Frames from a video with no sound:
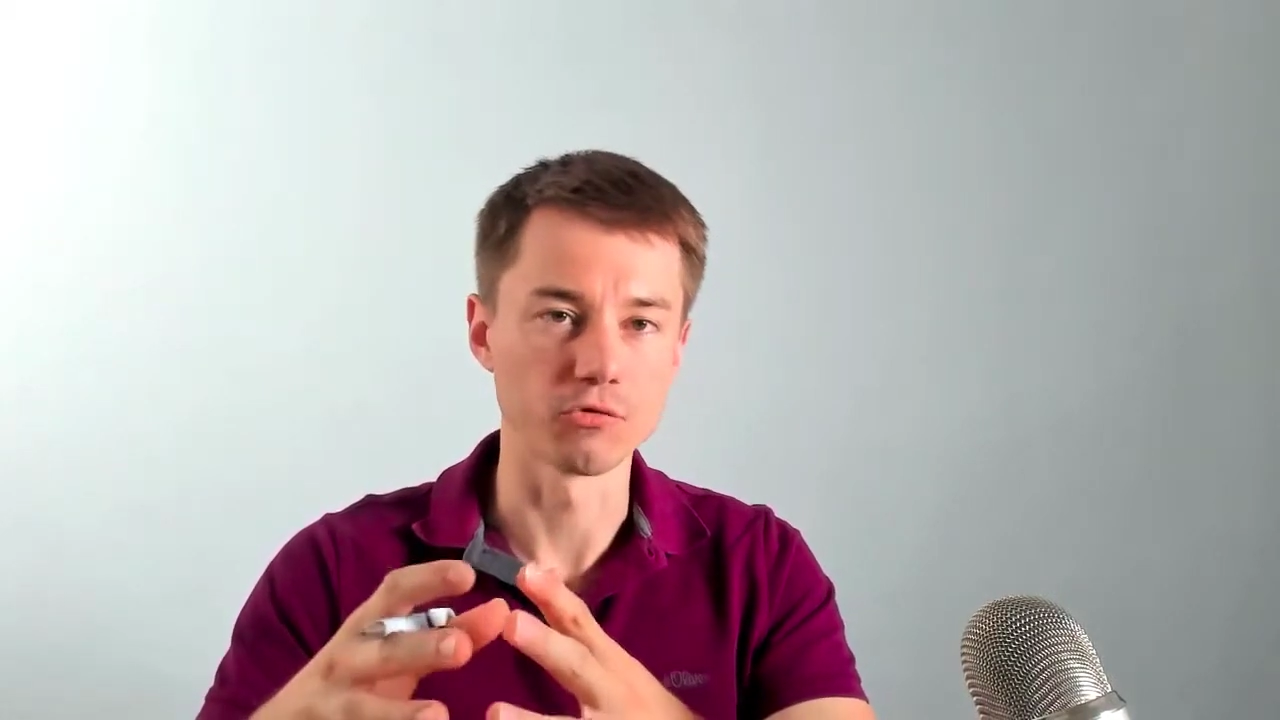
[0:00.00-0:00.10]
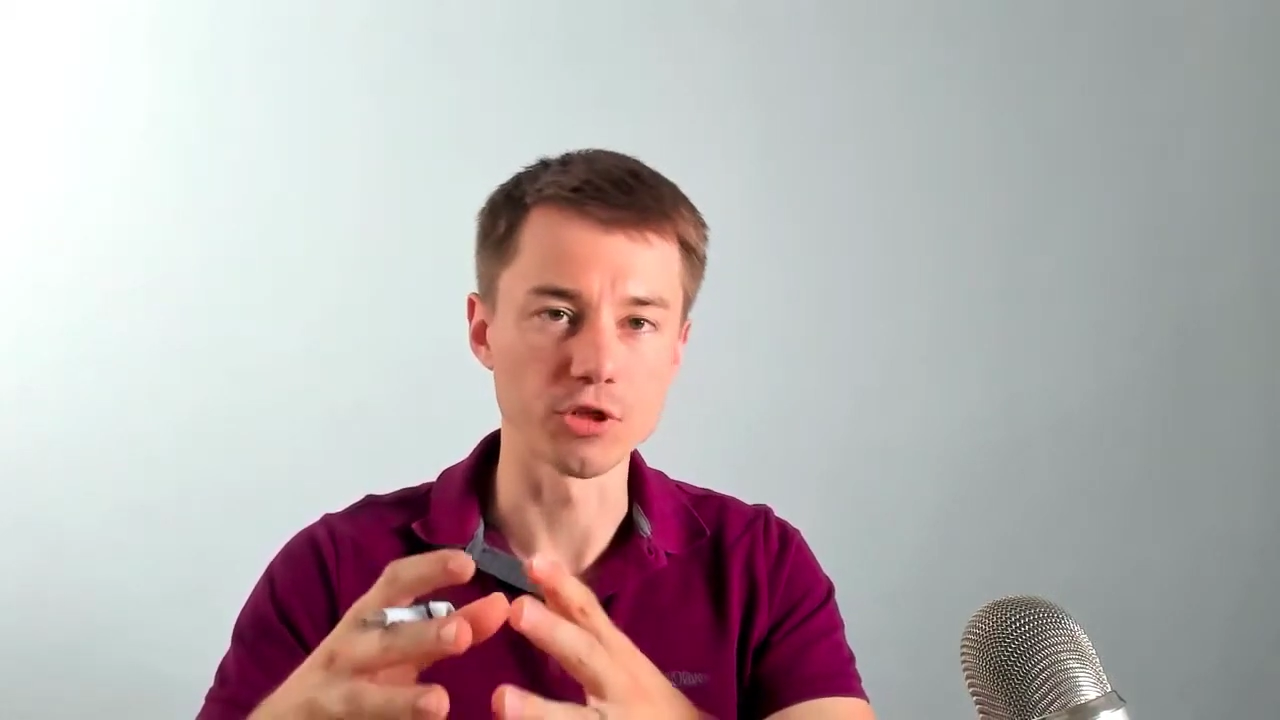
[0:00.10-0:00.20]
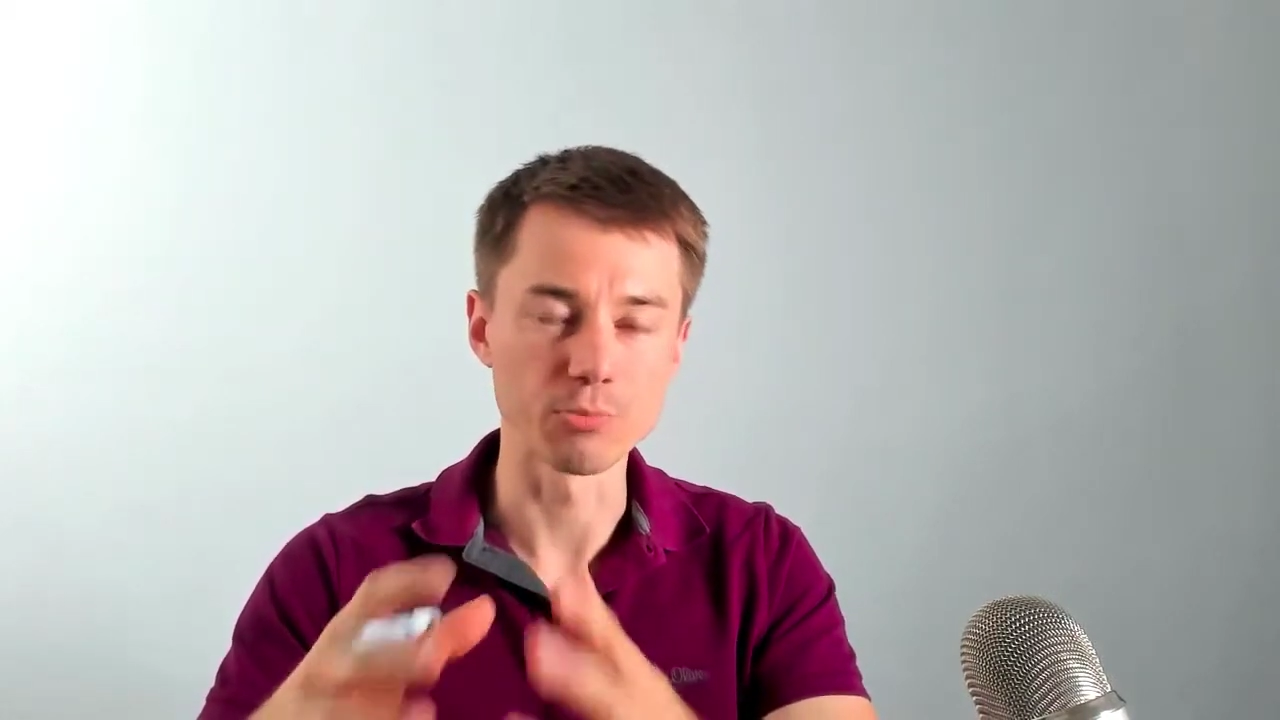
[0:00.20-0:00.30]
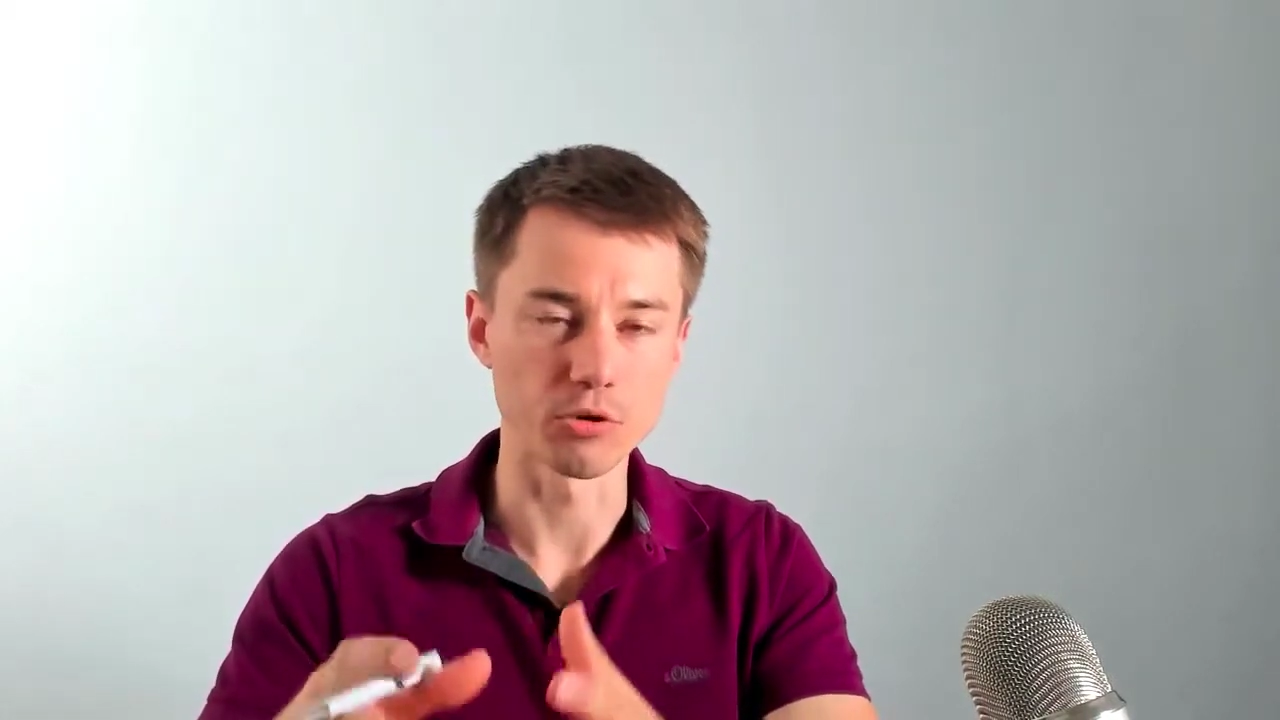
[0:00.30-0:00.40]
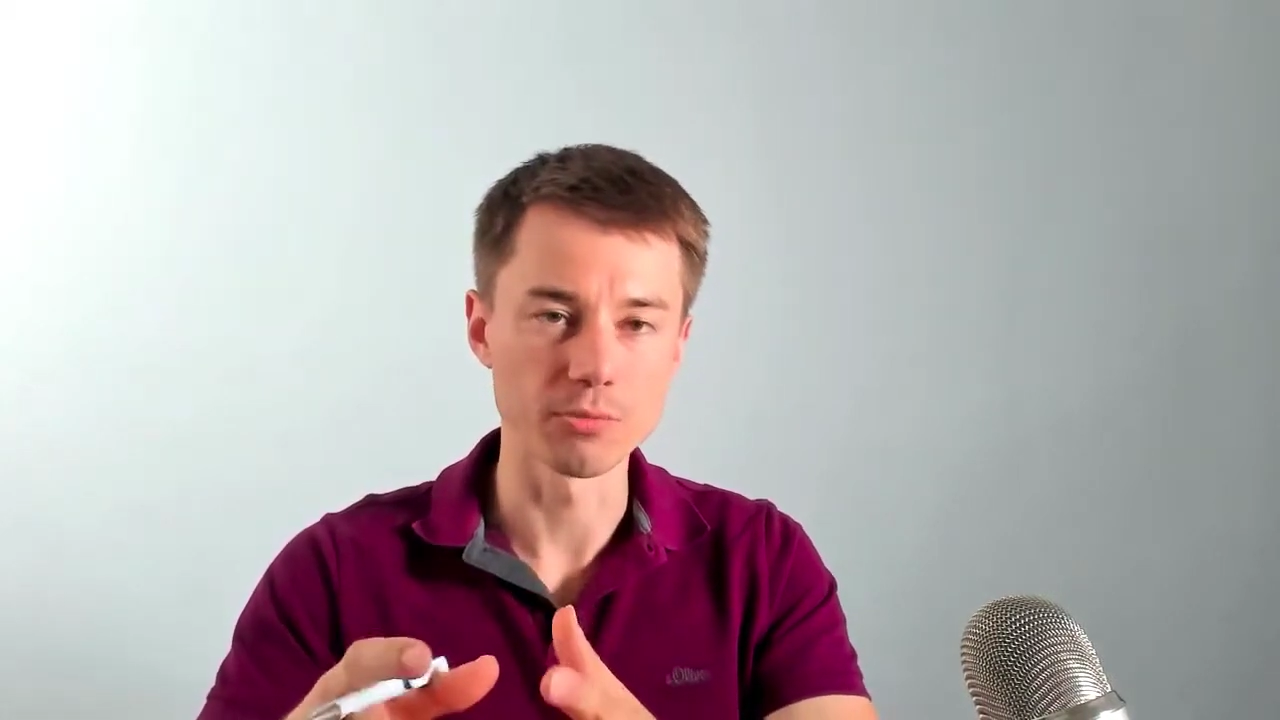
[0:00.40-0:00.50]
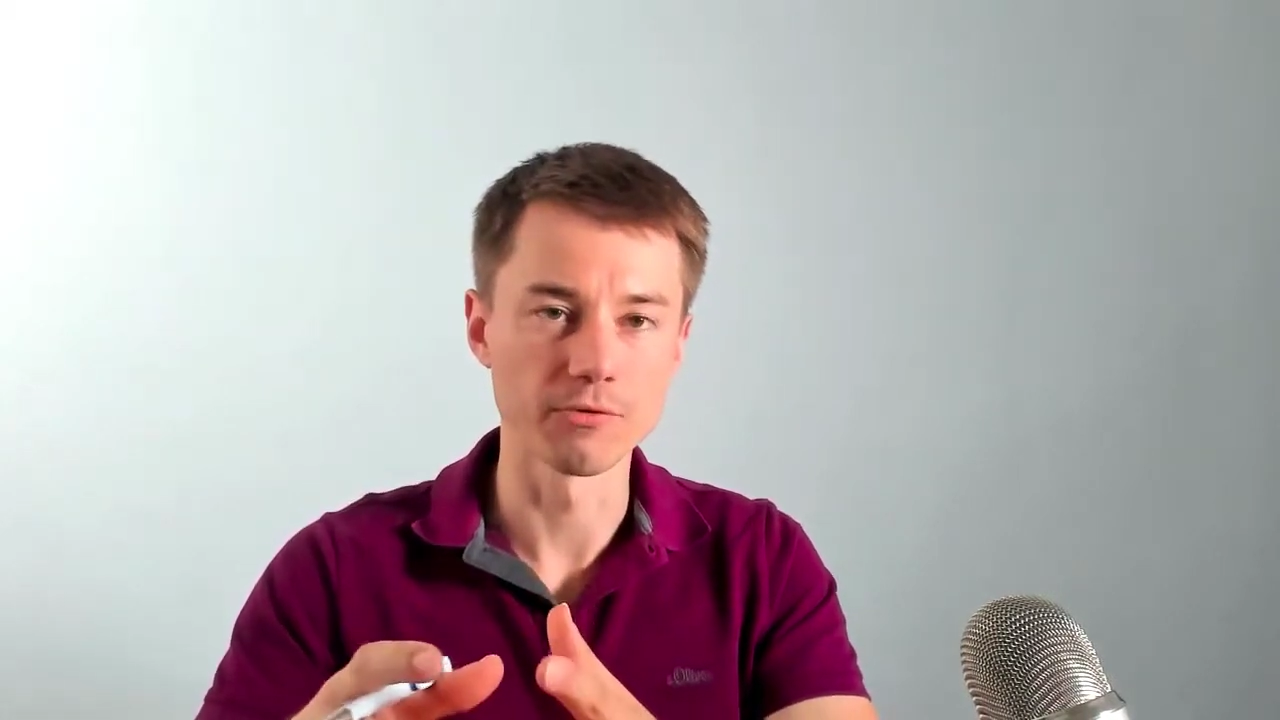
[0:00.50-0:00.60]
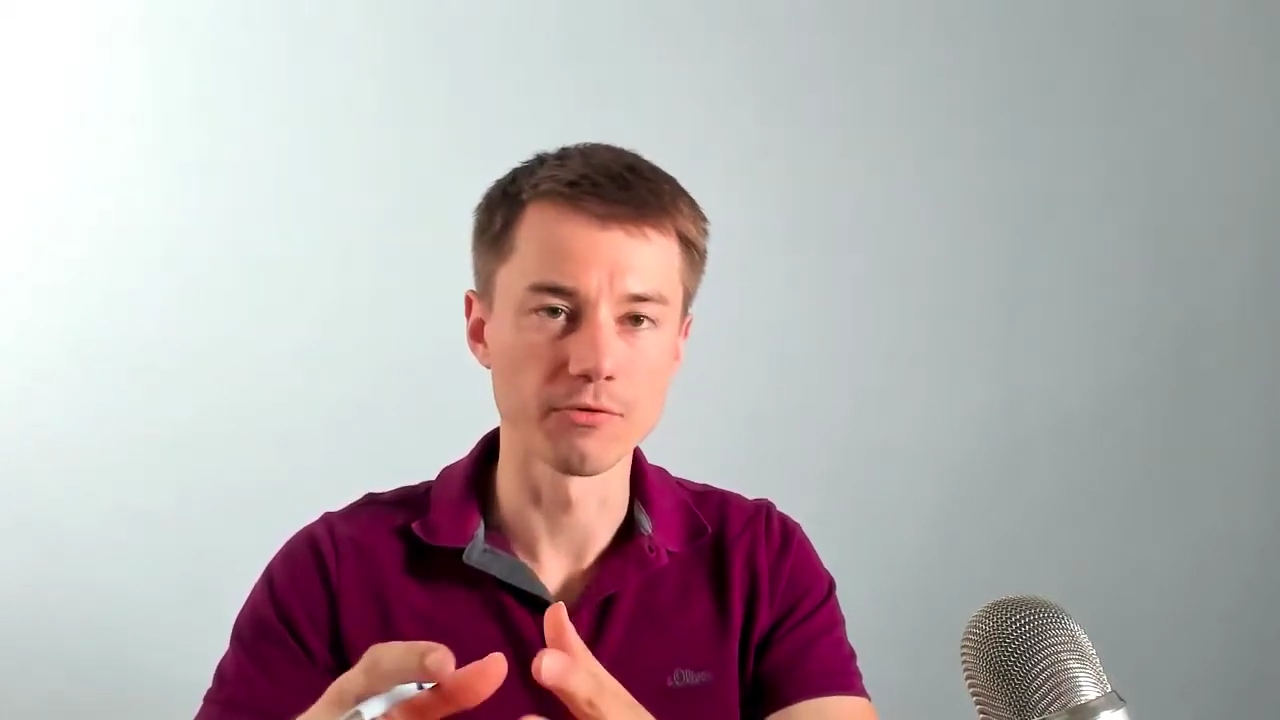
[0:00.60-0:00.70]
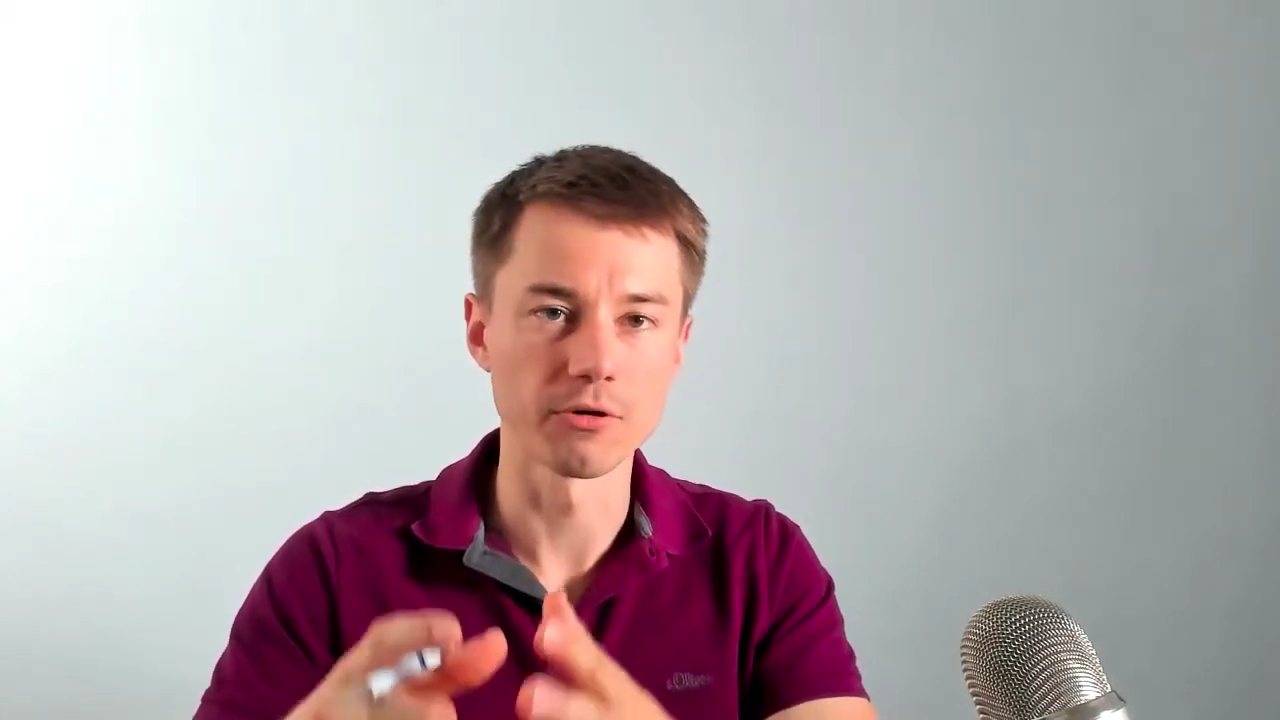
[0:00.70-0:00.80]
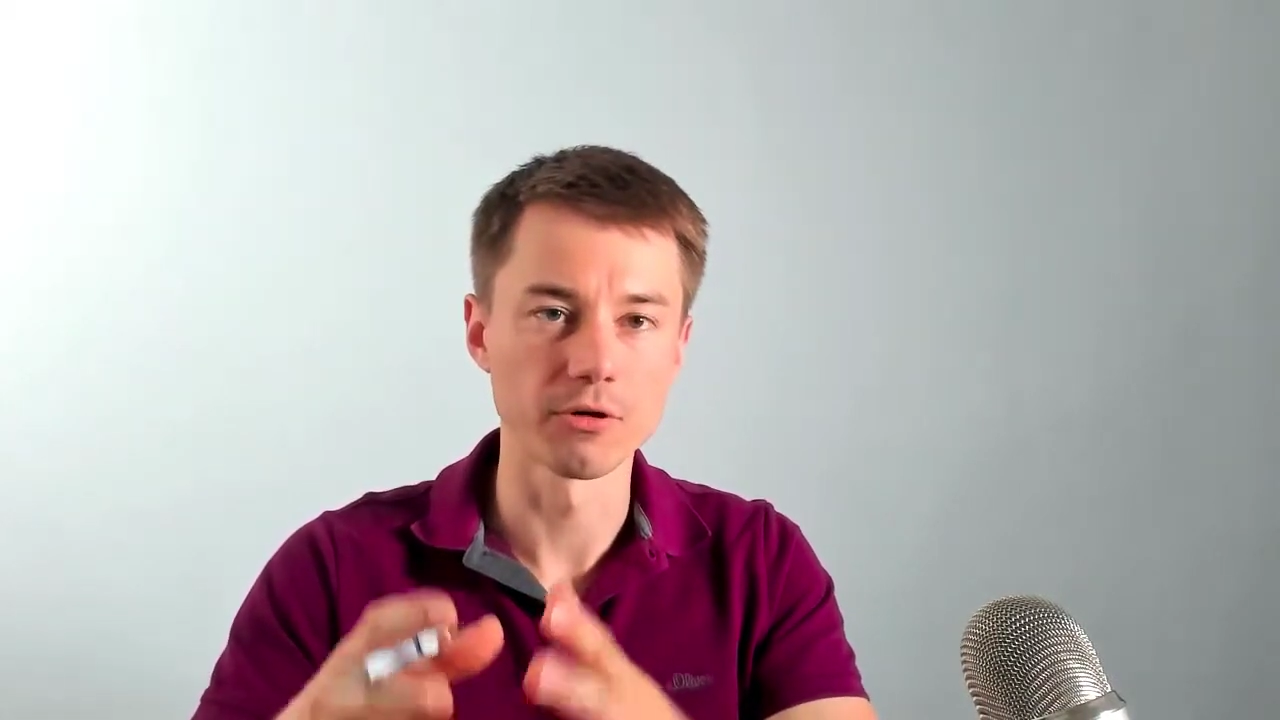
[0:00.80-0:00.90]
responsible for,